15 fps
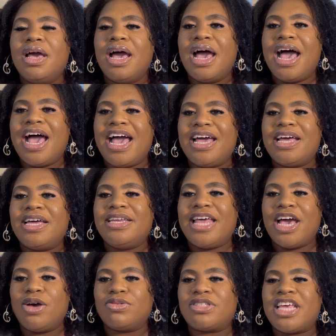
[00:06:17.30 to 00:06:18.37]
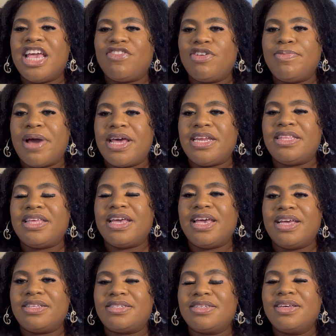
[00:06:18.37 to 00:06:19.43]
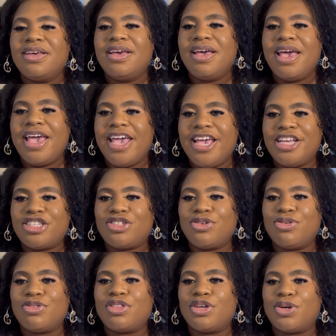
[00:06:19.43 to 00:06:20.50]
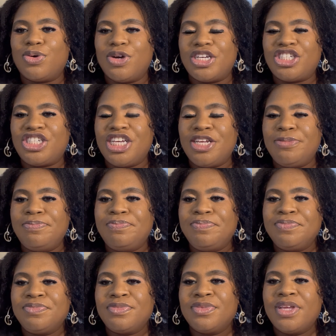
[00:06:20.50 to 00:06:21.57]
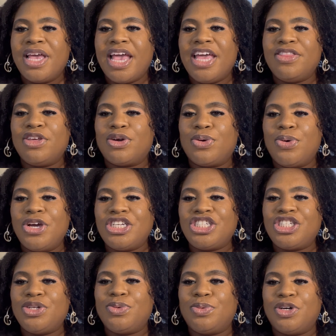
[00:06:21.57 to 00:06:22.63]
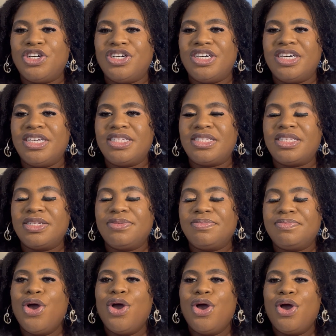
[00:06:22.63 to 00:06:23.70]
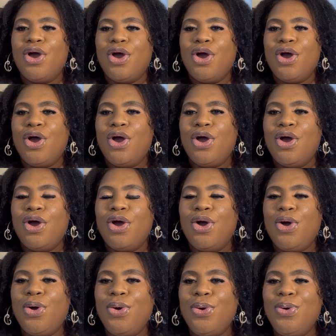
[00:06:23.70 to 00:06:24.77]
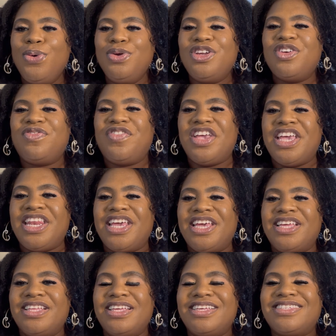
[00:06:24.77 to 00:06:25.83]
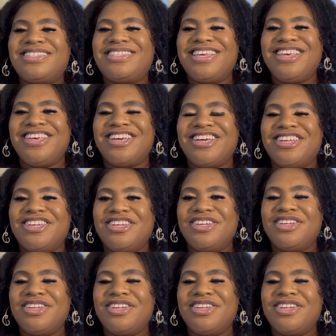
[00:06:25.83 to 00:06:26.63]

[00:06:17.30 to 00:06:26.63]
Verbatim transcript: I announced everybody that answered the question. And the question was, who defeated sin?